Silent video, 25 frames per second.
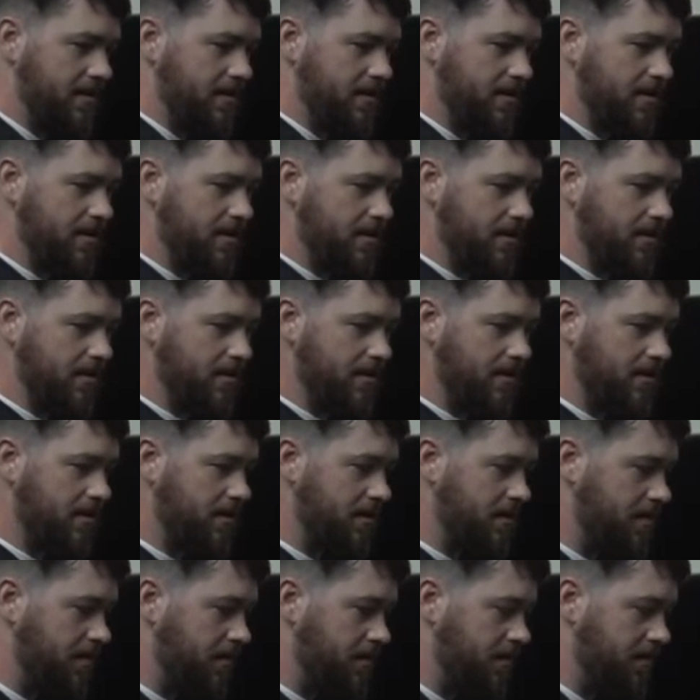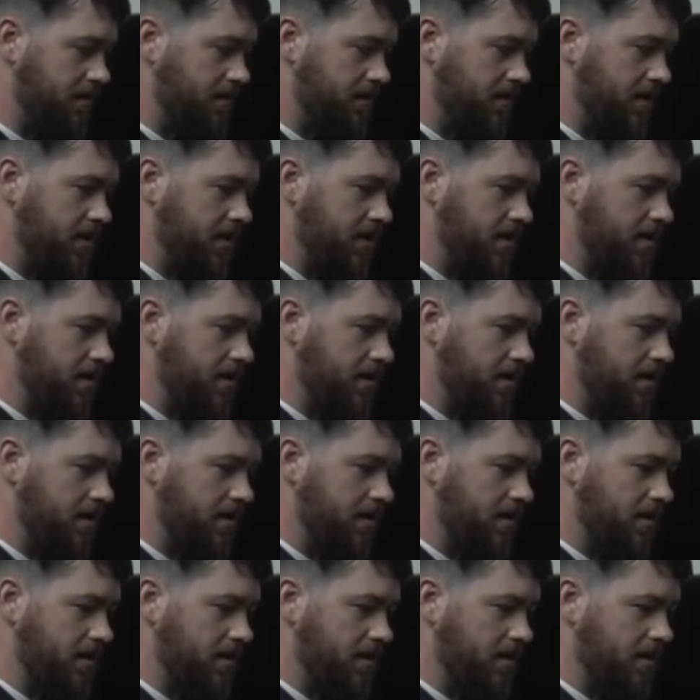Um,
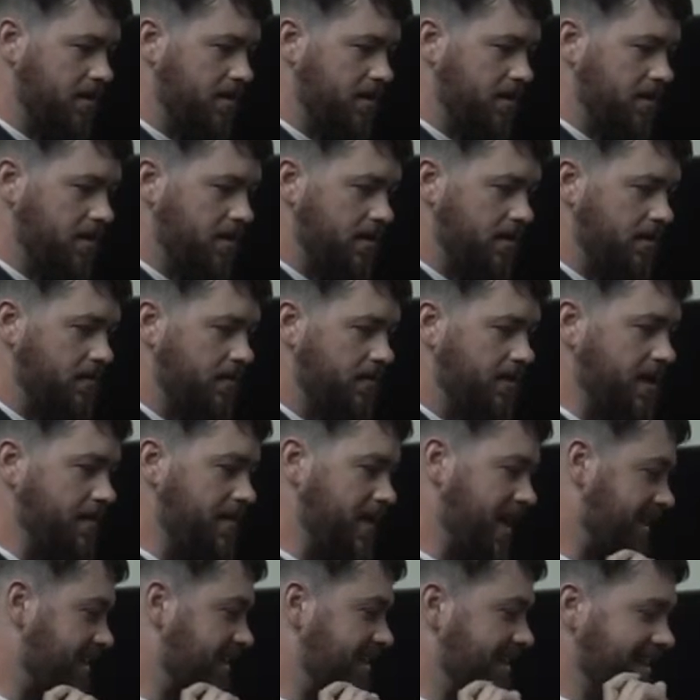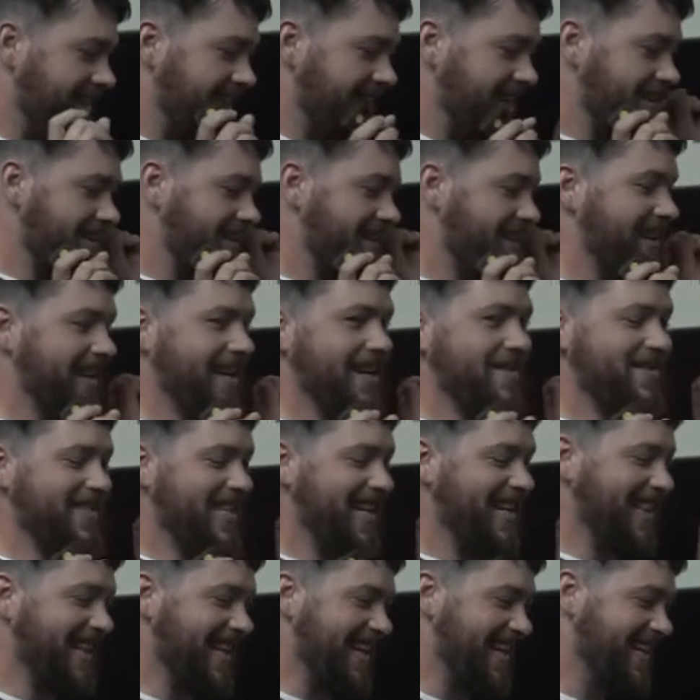we'll get back to that later. I keep
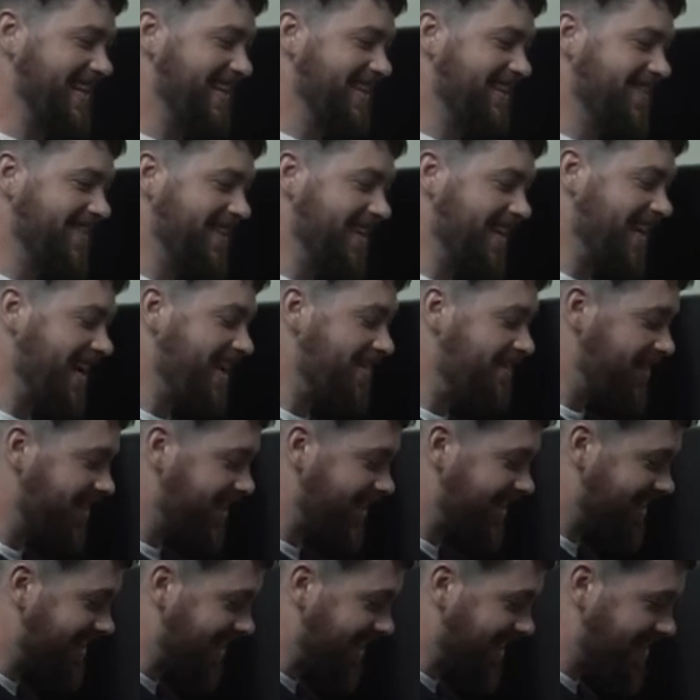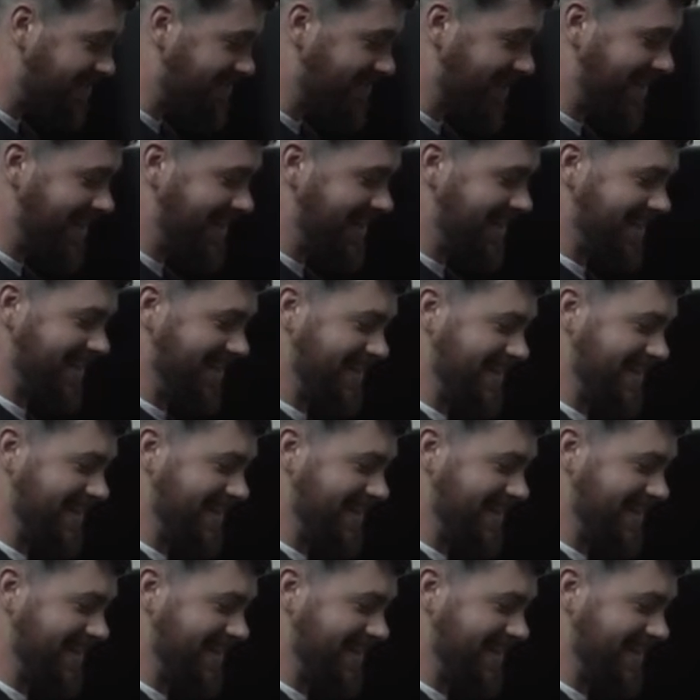saying that. Good thing I have a lot of time, right?